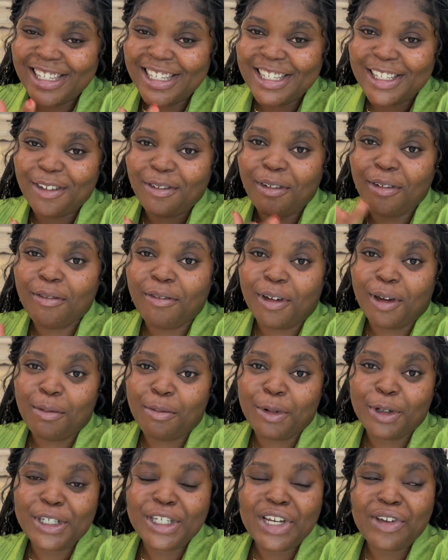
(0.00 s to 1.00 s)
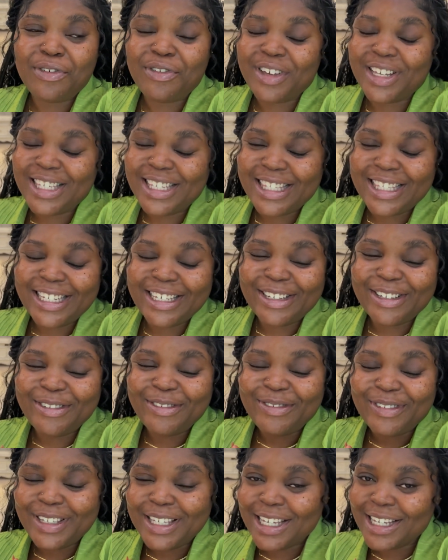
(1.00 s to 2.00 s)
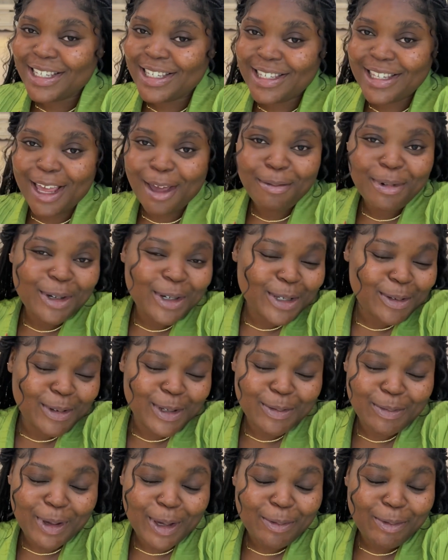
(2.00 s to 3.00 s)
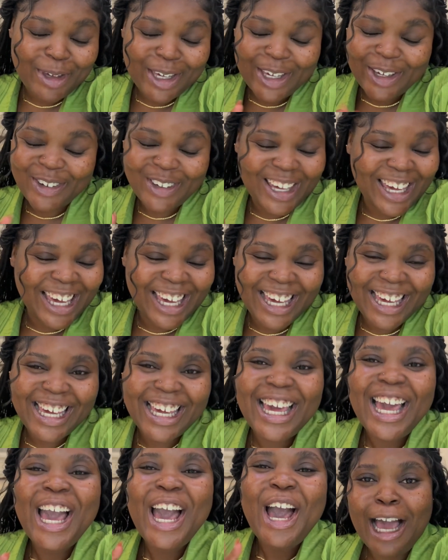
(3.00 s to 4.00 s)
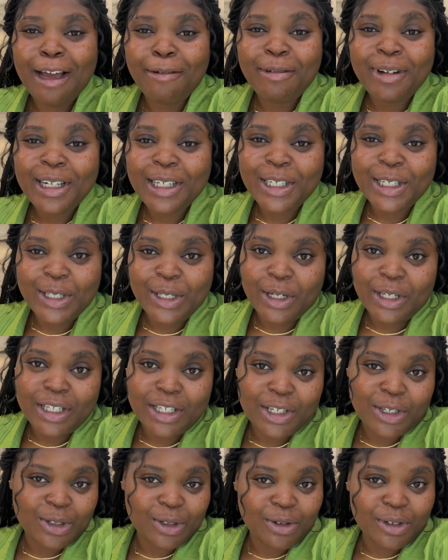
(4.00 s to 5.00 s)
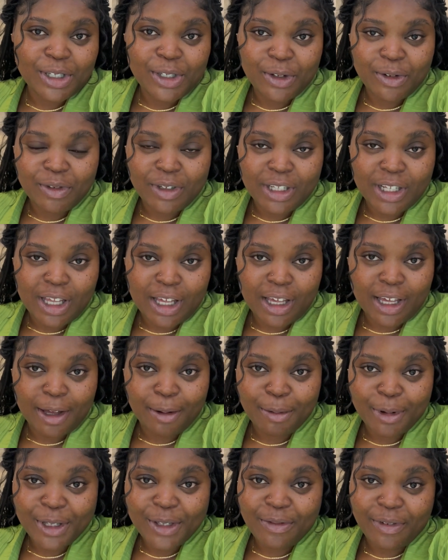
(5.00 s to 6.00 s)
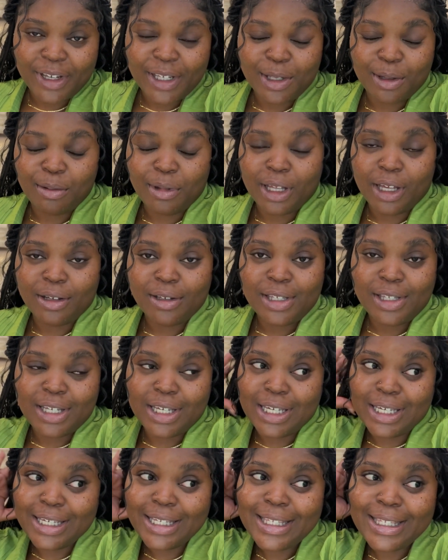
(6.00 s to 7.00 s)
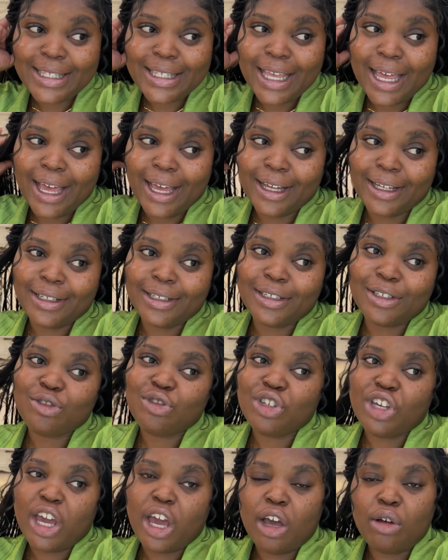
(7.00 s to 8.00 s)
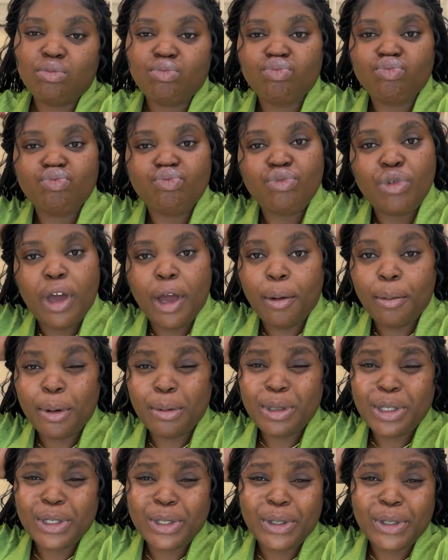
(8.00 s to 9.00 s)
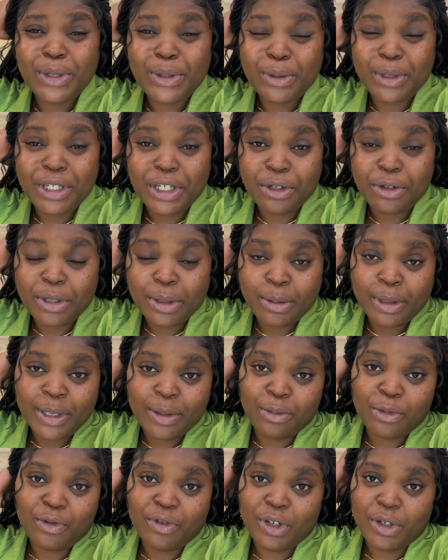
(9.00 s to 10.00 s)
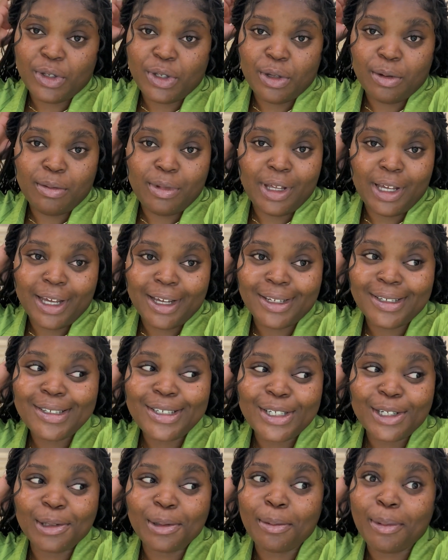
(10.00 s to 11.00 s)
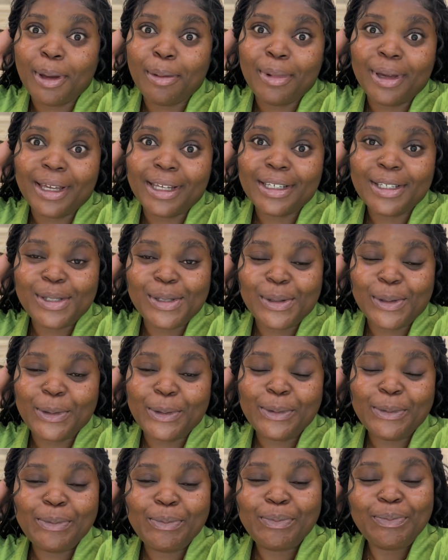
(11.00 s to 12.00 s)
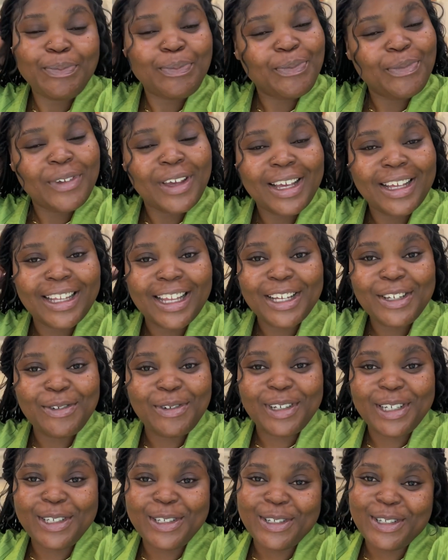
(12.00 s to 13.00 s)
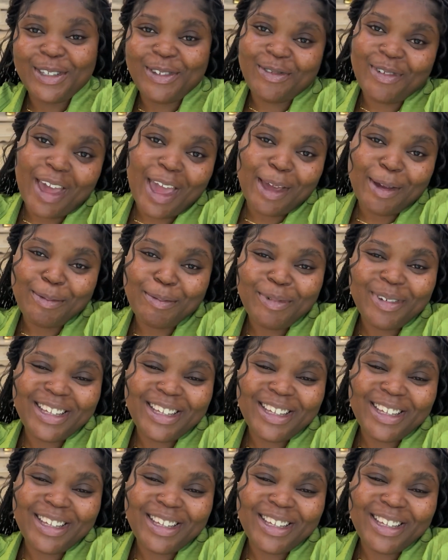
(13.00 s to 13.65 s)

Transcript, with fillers: It's giving very much festive. Yes, I'm a Christmas baby, okay? I'm really just going to chill the rest of the day. I'm going to find something else to eat, and yeah, I'm probably just going to watch a Christmas movie or something and chill on my bed. So that's really just the vibe.